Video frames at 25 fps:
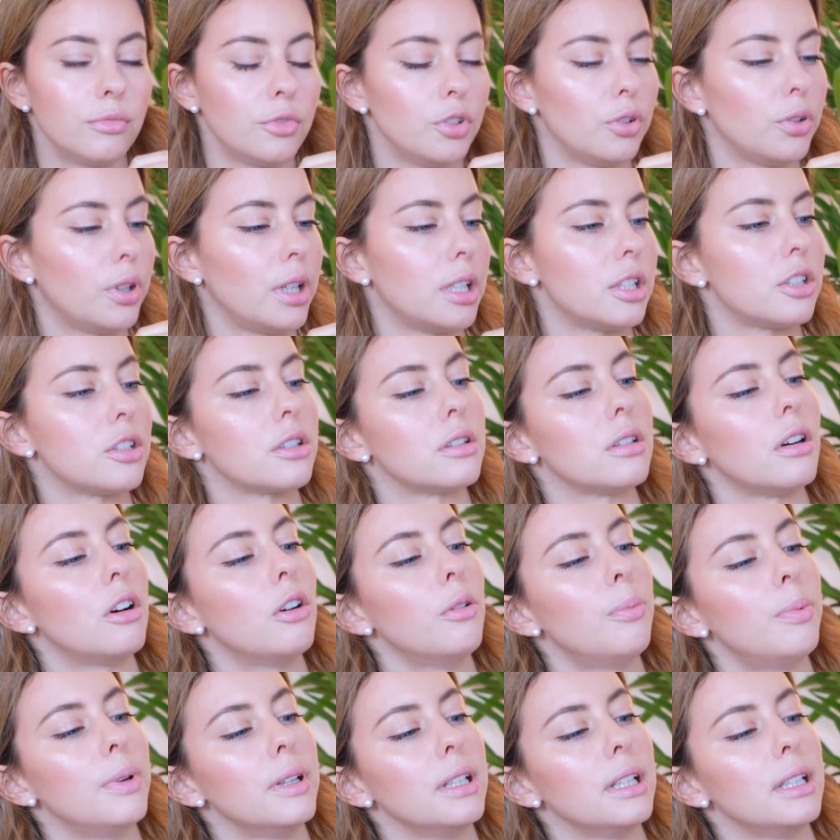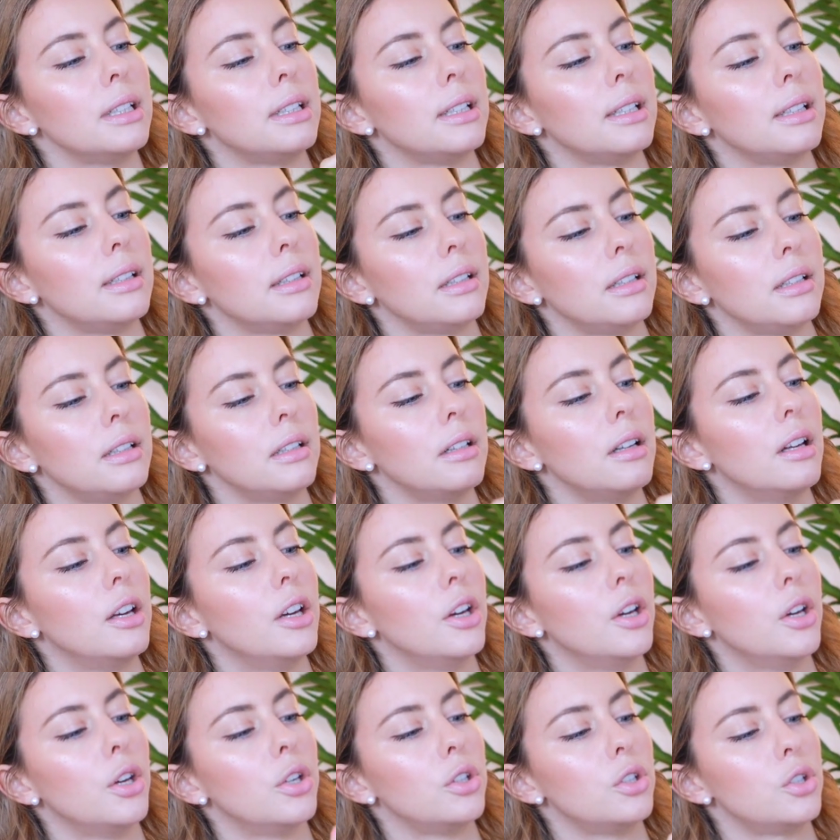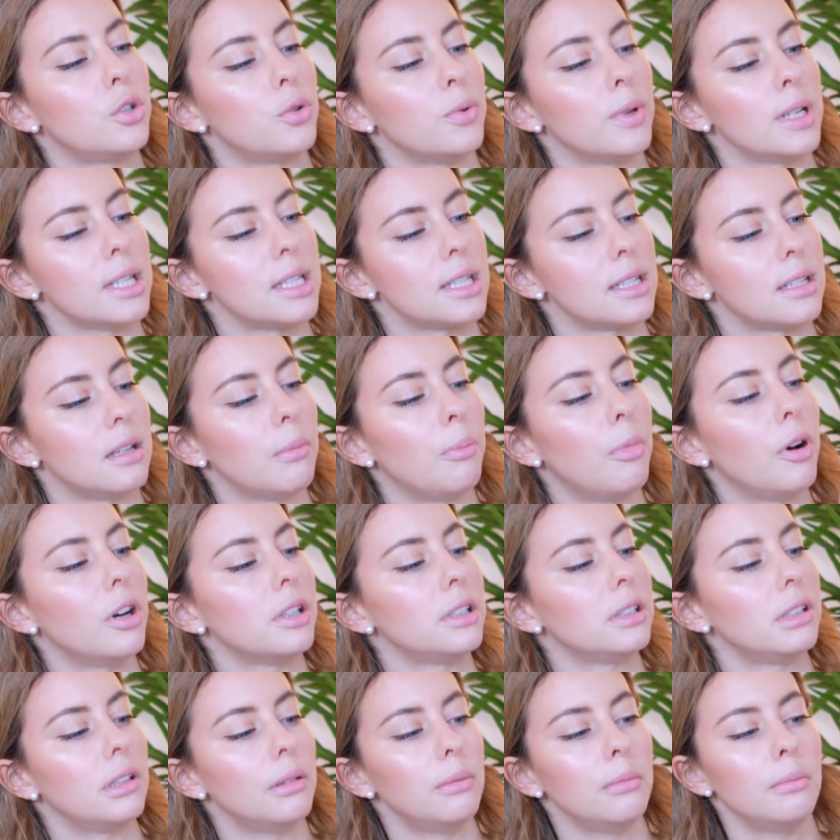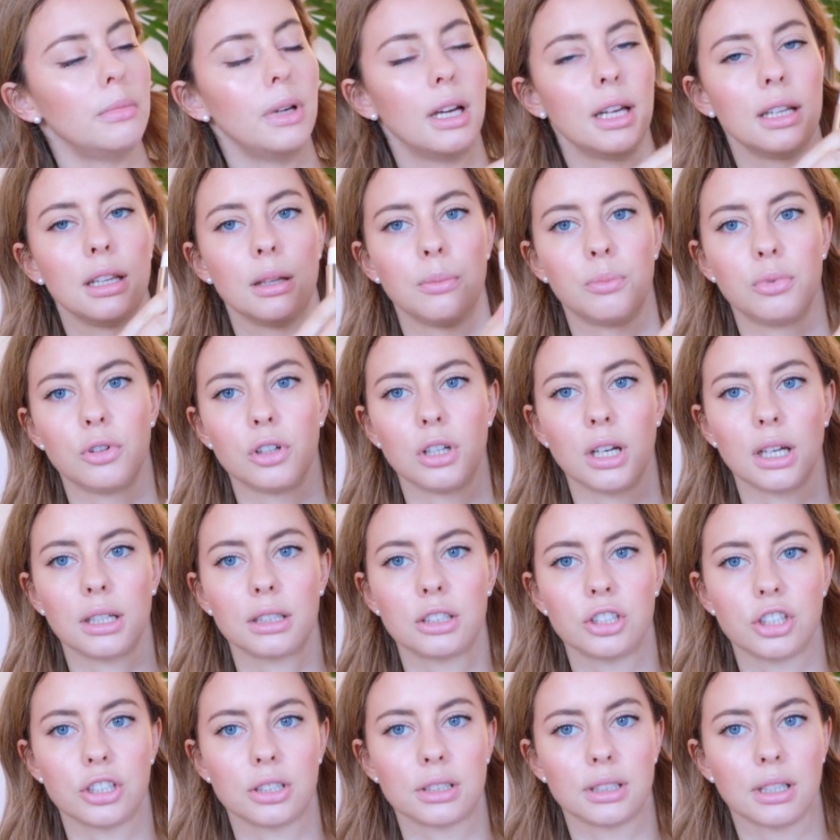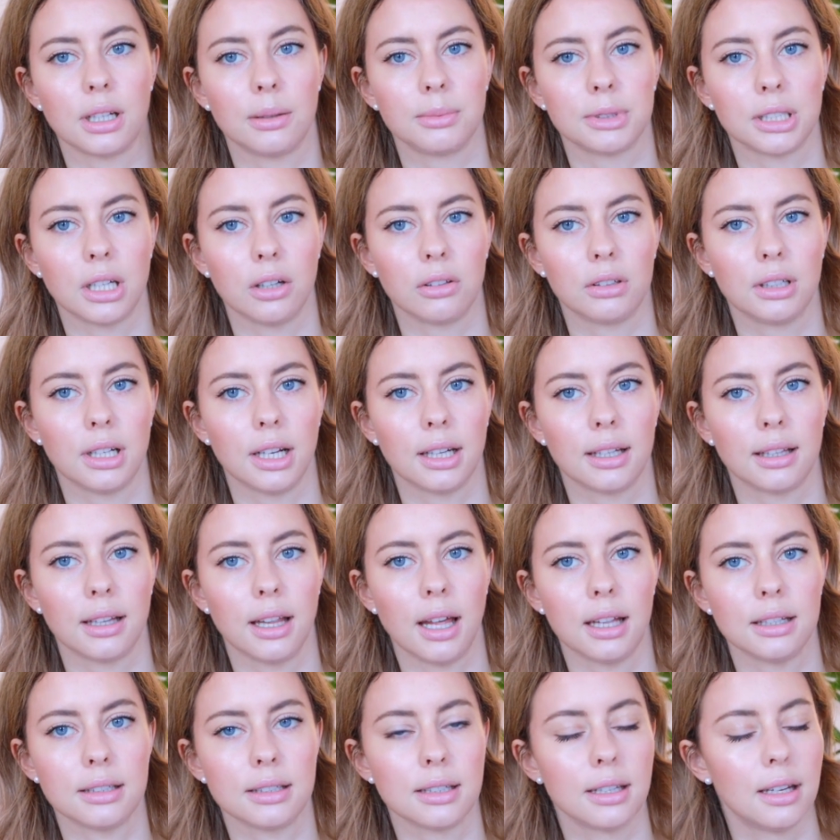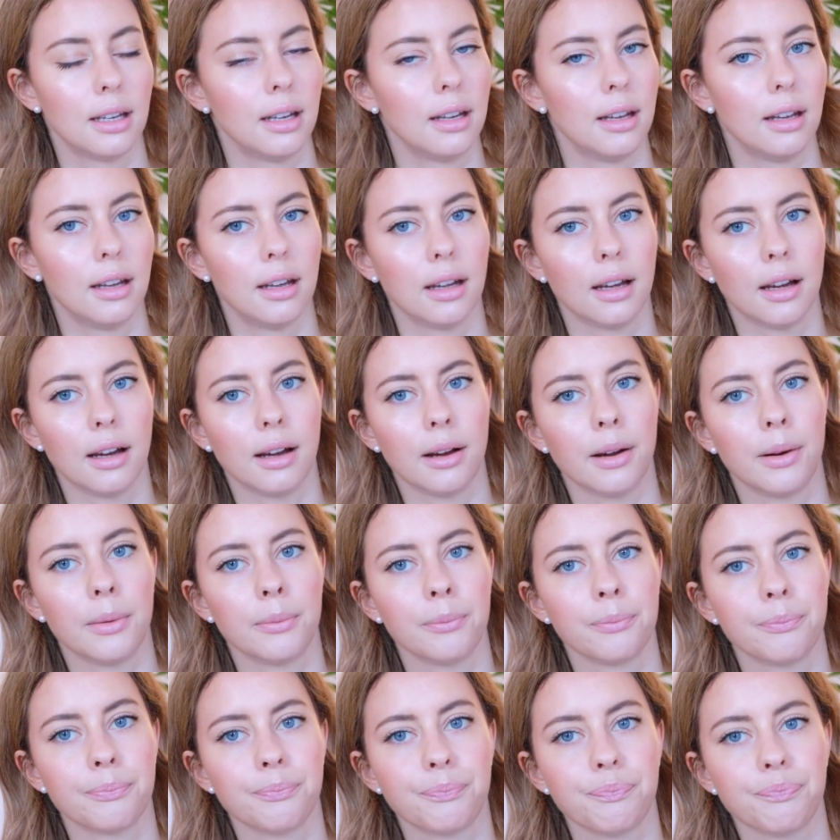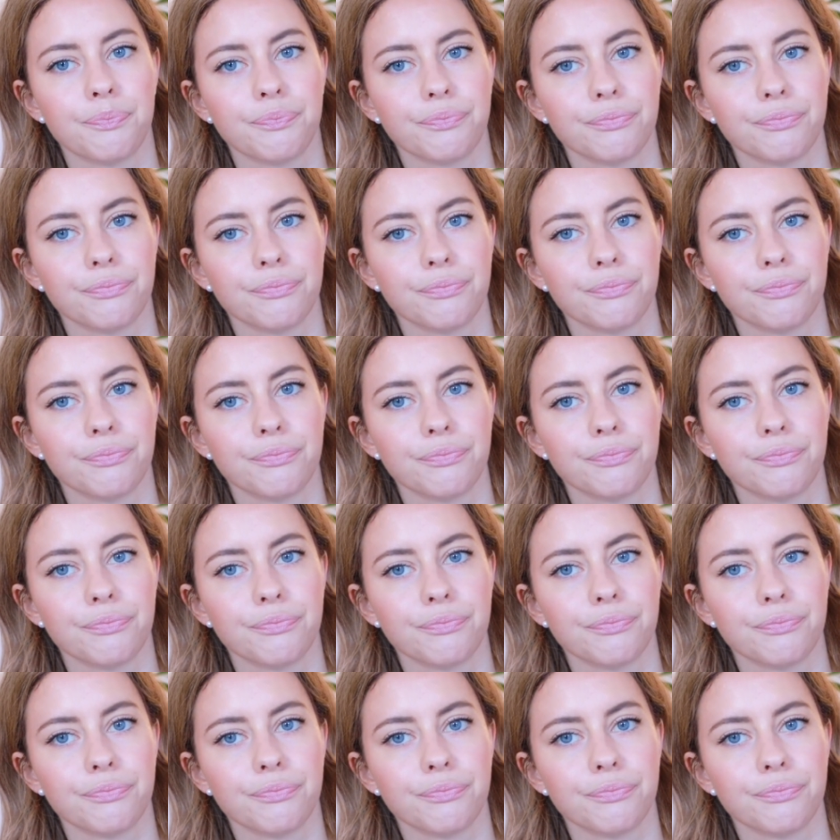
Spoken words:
You can just open it and then twist the bottom and the product just comes out like that. I